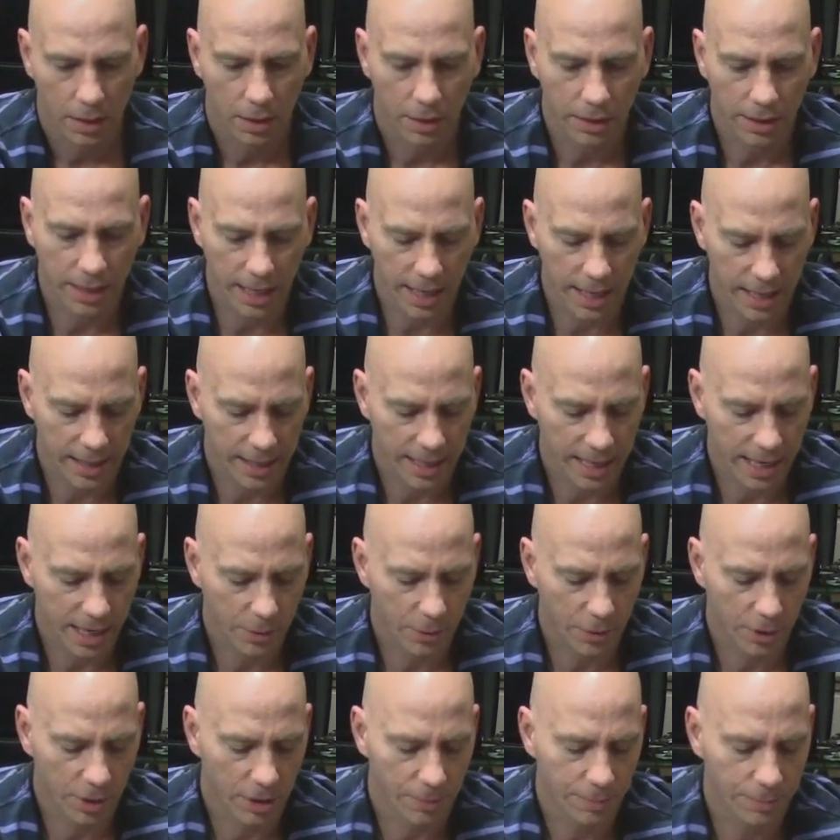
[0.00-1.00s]
Okay,
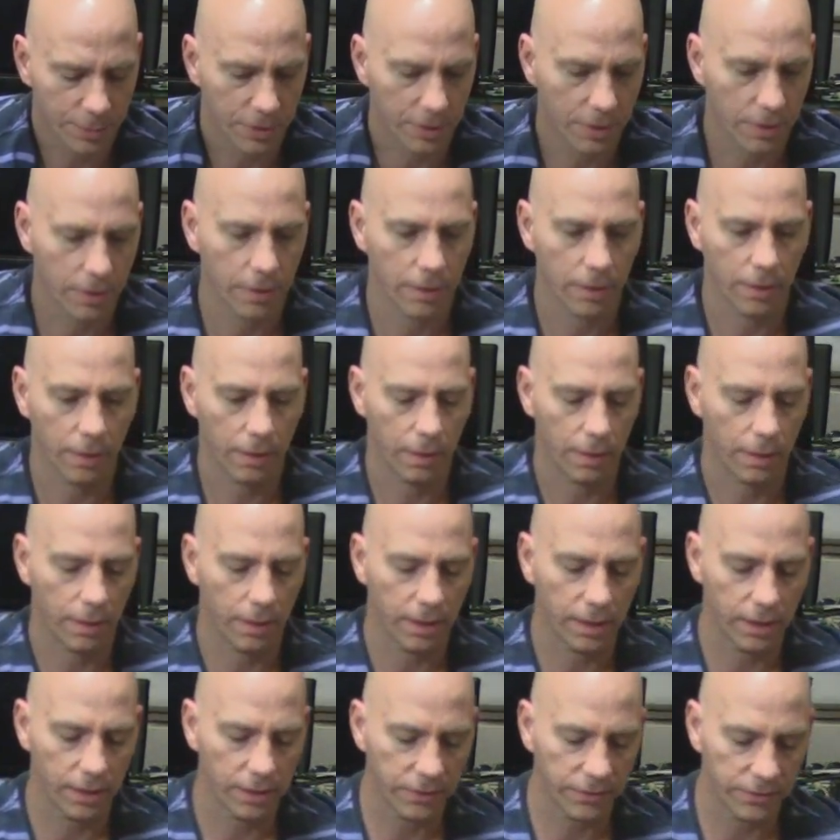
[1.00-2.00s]
now we're going to put
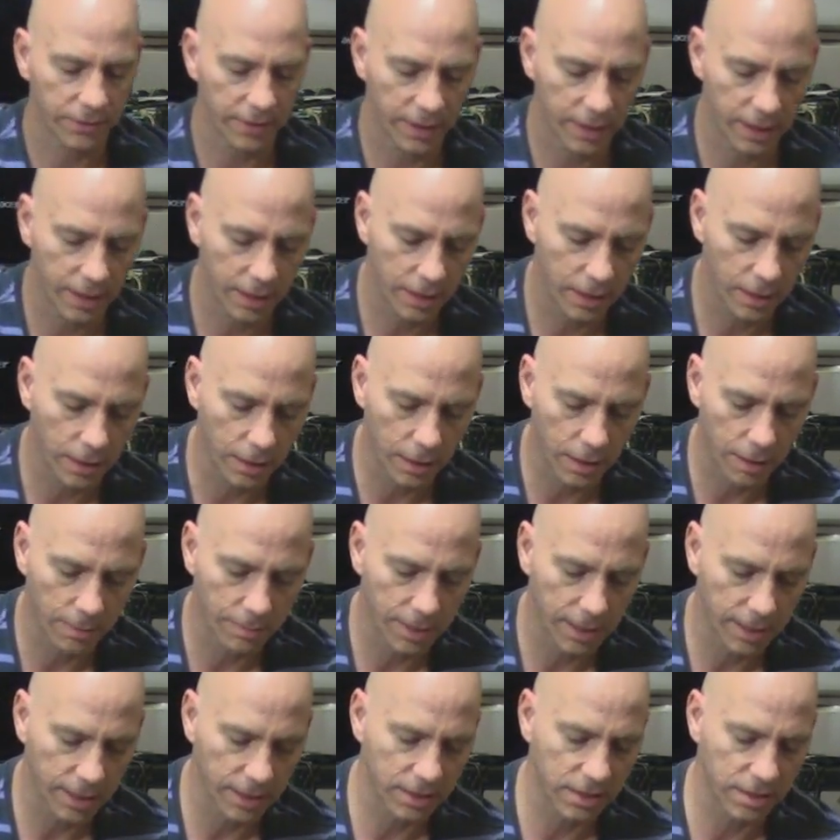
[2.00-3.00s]
these in the
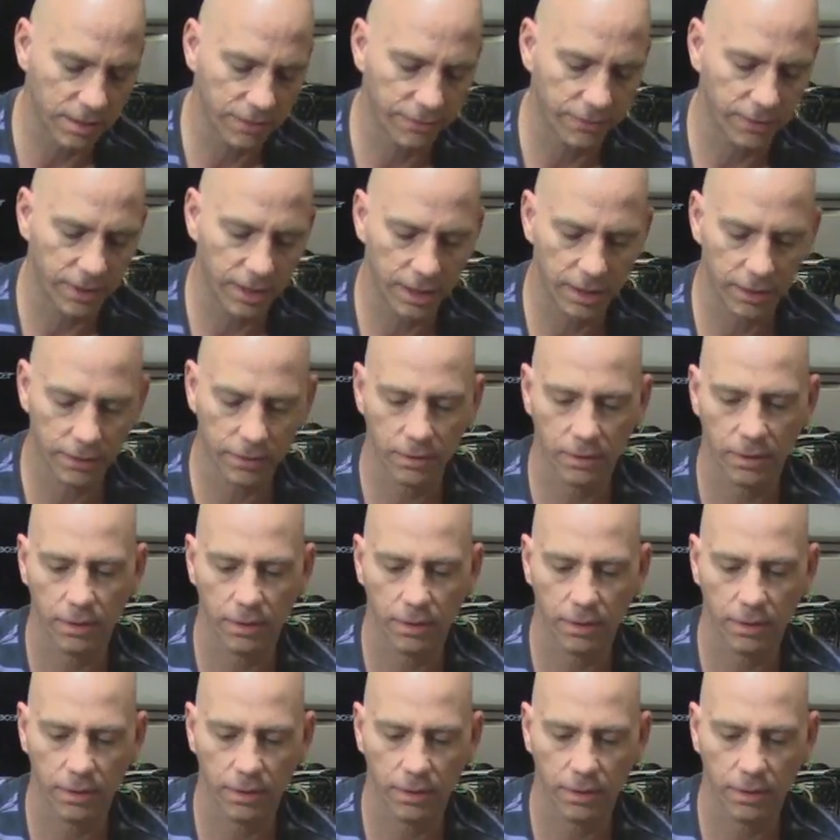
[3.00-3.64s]
buckets of ice.